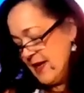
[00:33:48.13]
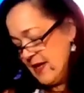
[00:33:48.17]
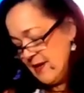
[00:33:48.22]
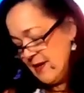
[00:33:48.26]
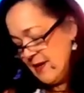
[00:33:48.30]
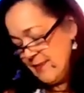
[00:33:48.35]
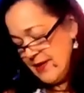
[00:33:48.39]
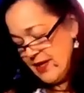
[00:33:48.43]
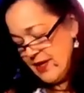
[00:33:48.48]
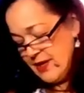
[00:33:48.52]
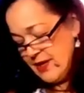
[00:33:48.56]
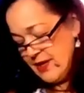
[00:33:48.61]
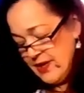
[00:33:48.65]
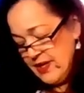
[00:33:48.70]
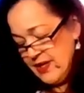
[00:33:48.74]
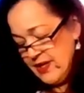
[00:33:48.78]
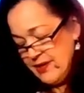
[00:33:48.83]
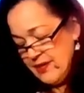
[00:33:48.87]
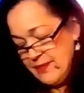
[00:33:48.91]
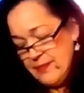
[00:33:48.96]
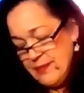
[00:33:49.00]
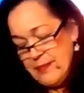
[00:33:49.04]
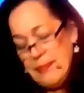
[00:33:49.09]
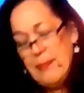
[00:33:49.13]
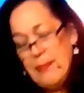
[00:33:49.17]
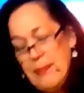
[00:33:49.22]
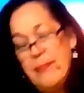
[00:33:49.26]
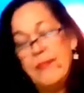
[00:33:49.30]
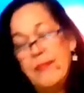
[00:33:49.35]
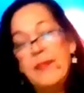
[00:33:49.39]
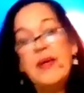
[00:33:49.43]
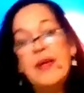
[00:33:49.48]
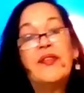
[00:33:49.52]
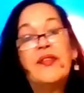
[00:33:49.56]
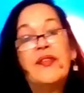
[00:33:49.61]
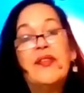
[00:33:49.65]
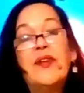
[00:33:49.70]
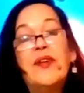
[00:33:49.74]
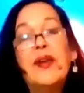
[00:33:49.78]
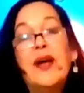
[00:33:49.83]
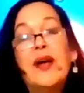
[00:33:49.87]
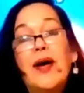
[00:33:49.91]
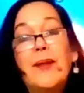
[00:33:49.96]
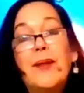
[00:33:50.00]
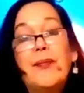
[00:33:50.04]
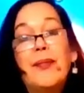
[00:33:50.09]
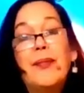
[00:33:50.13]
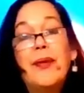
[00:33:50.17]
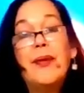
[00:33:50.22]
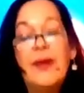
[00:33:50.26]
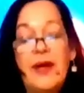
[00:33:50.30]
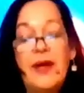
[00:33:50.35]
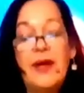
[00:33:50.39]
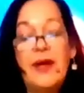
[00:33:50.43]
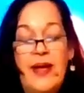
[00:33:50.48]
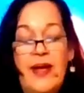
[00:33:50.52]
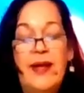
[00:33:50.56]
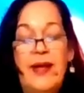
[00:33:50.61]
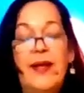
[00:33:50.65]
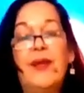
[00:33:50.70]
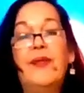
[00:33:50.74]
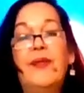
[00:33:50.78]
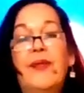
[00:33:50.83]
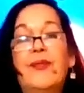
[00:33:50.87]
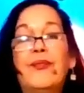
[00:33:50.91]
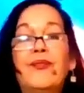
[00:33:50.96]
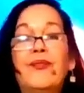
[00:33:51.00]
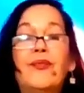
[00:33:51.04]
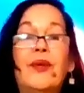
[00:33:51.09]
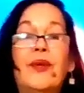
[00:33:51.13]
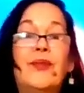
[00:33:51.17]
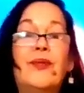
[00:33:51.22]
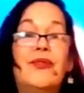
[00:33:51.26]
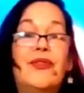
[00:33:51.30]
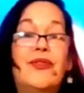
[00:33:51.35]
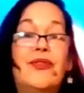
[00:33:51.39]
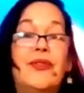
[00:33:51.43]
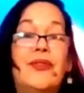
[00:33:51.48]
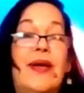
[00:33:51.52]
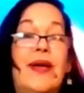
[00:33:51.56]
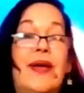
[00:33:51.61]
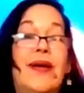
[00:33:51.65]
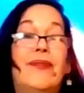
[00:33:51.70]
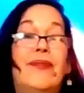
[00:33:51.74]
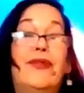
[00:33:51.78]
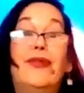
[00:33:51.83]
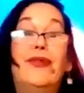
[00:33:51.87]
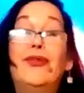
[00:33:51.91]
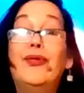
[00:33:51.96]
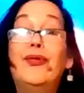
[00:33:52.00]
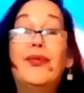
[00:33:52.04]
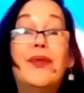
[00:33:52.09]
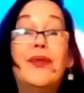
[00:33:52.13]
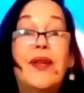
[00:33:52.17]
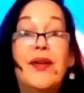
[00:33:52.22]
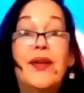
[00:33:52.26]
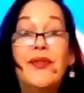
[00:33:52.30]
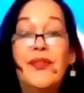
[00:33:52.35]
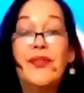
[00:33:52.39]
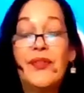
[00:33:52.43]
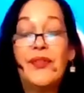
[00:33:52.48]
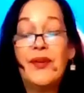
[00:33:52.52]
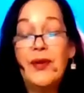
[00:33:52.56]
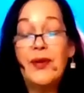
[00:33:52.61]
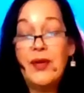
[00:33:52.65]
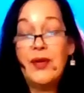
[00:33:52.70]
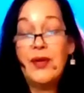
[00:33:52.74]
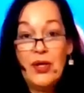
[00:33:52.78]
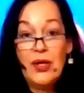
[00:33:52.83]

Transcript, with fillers: How am I going to mix it up? And I'm just going to have to do this.